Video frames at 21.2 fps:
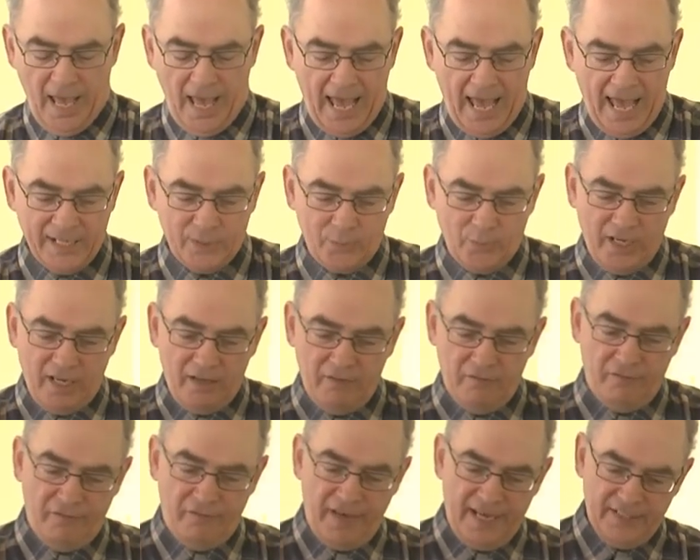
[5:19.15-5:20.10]
And we
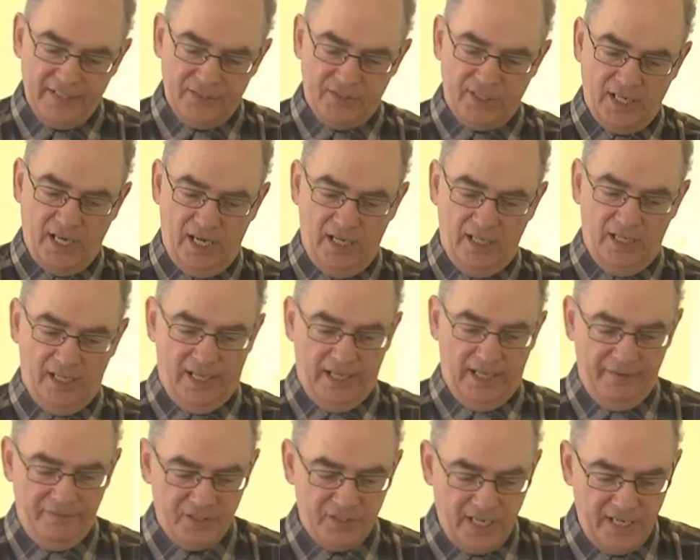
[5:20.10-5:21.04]
invest our
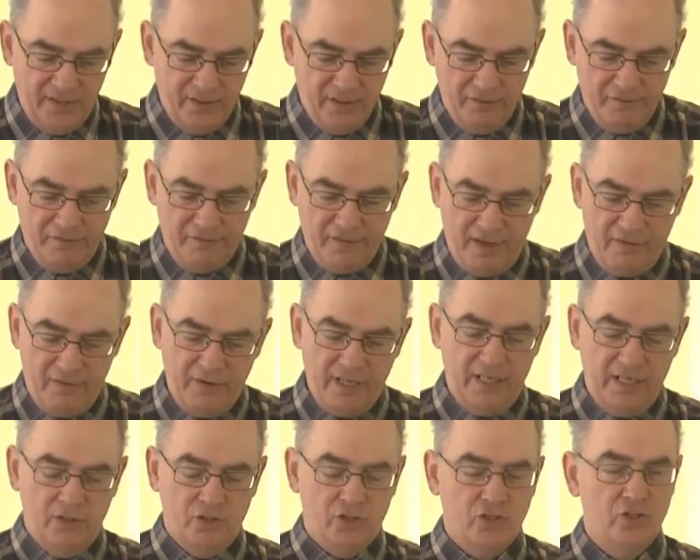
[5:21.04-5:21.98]
lives in the
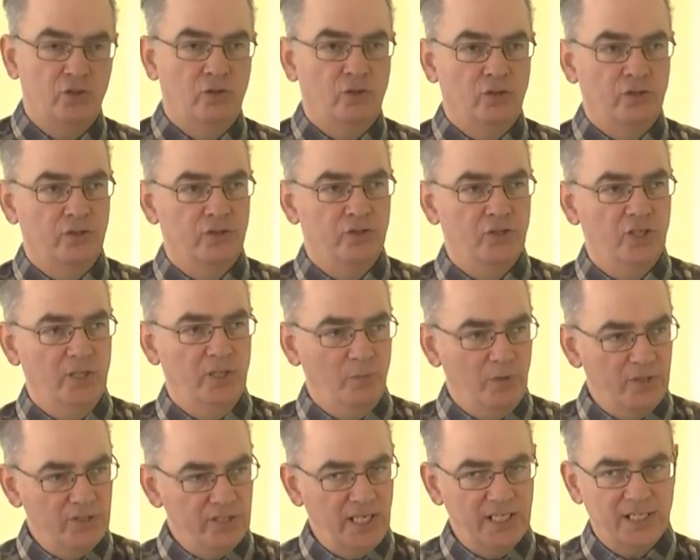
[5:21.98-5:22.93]
very short term.
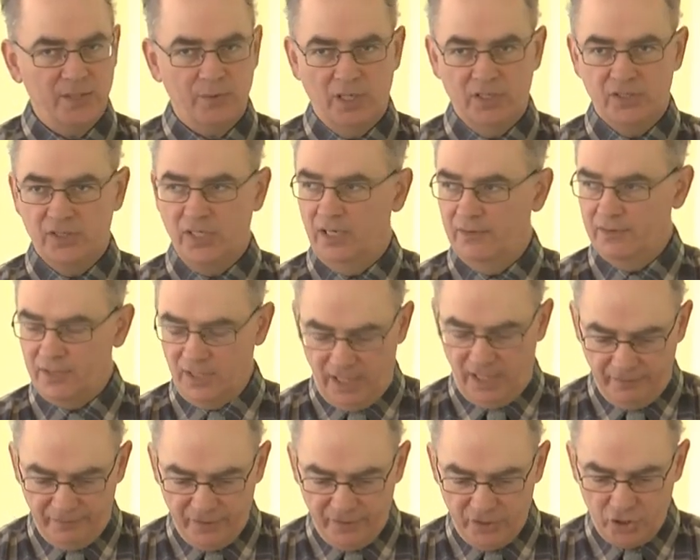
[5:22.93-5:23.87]
We say to ourselves,
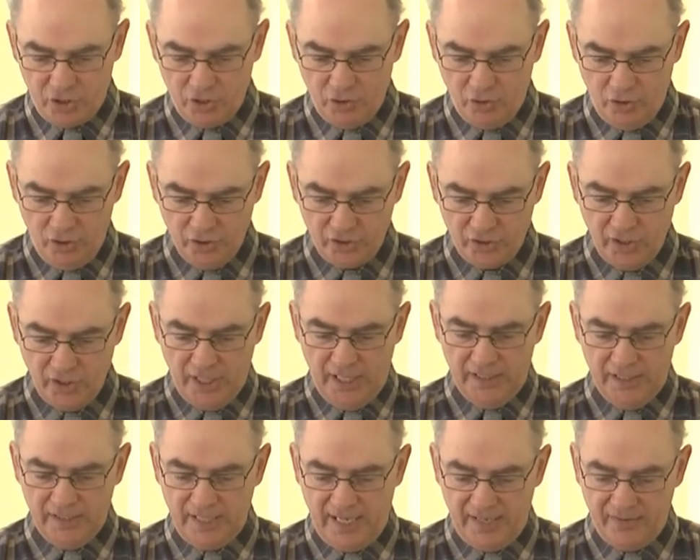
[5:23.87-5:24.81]
life is short,
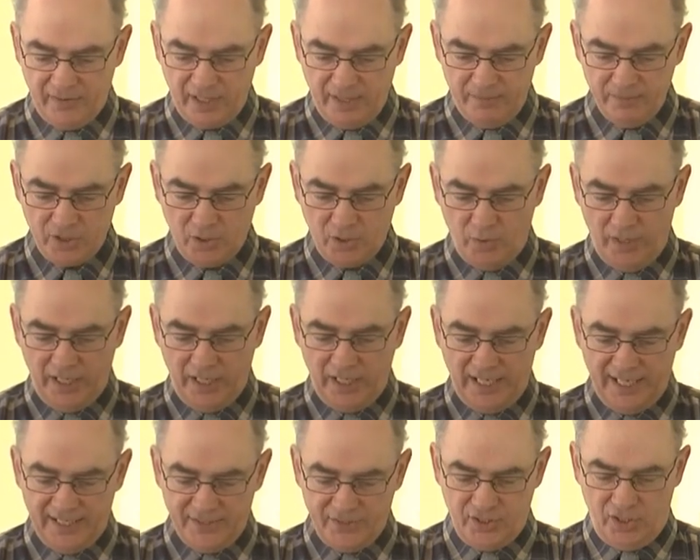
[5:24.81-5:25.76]
death comes quick,
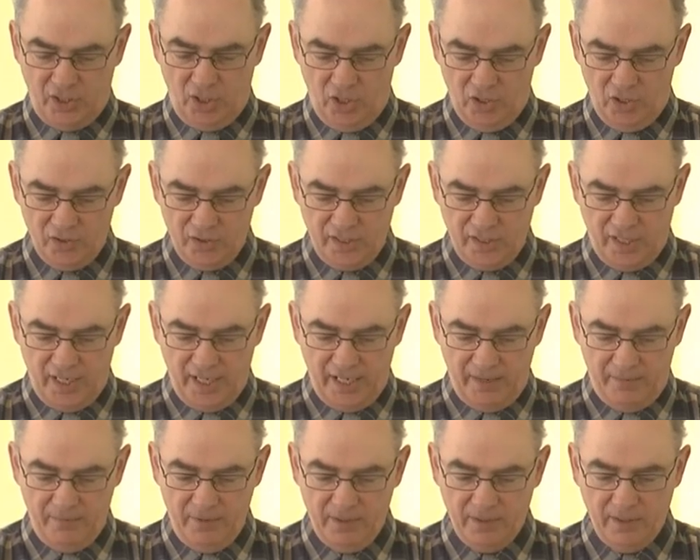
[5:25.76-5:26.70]
lasts a long
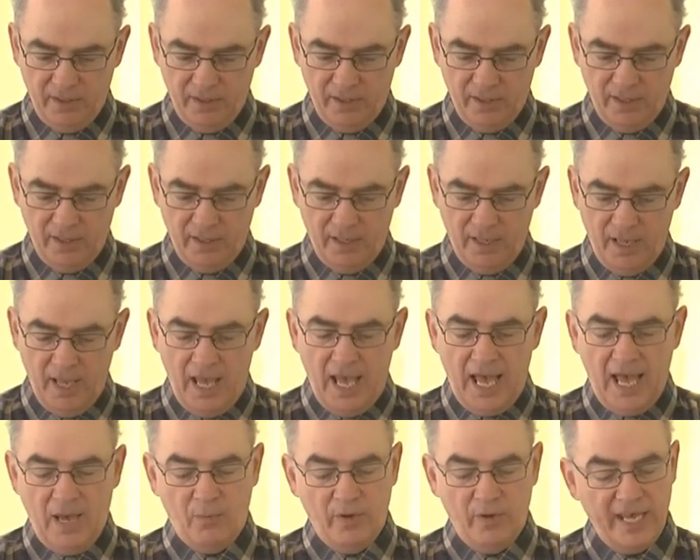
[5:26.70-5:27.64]
time,
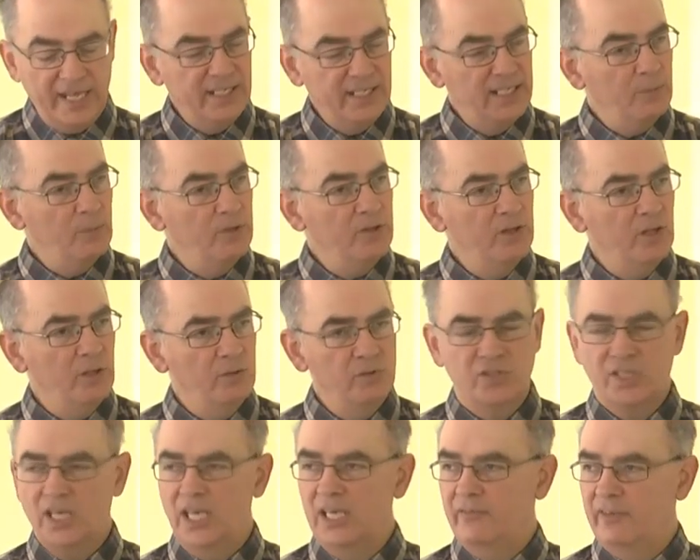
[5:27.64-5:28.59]
and we end up with no
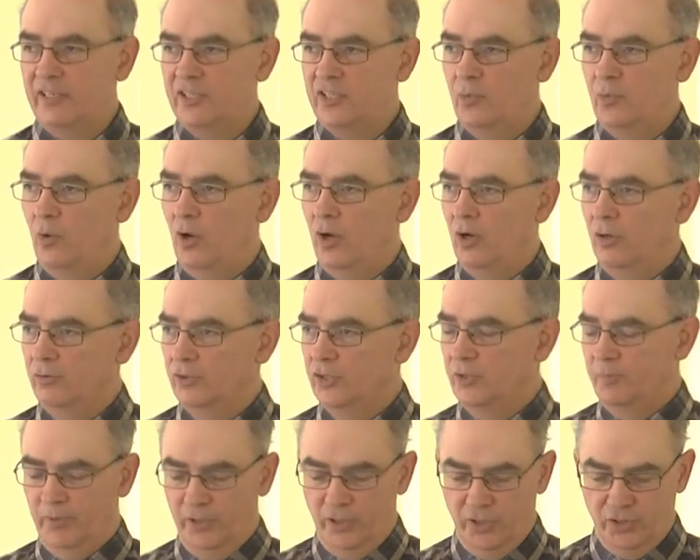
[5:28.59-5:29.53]
savings in what old
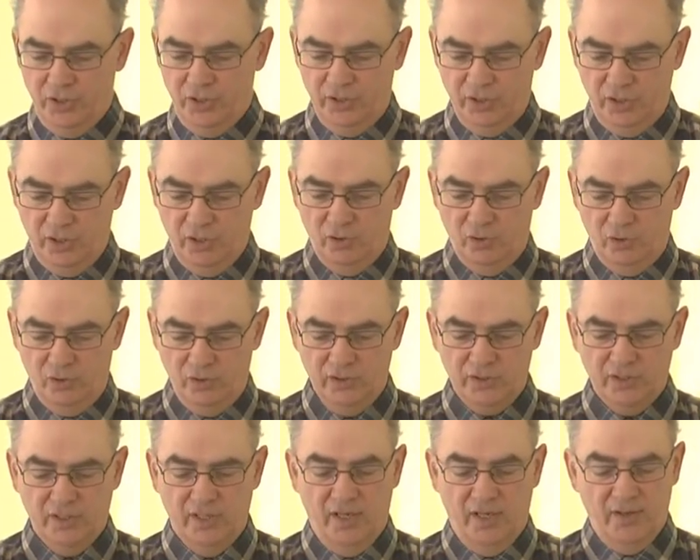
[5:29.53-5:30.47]
Spurgeon
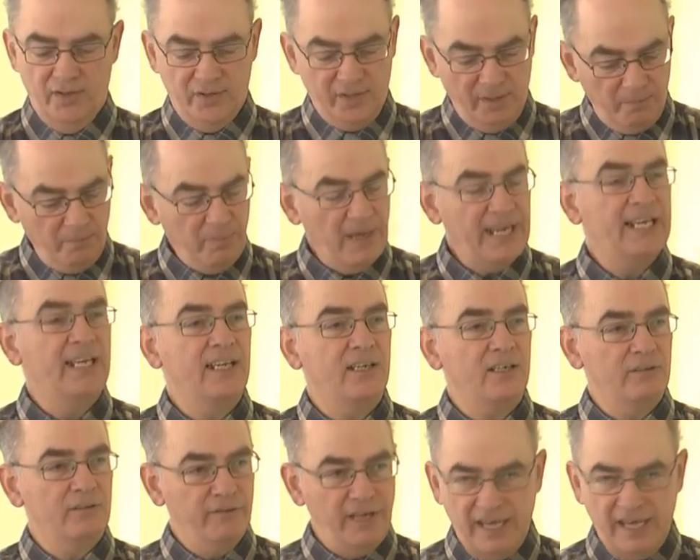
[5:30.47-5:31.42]
called the
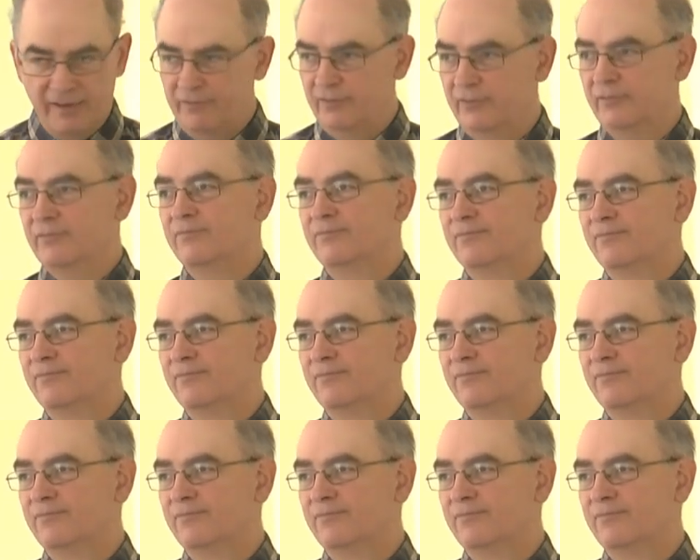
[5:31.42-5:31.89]
bank of heaven.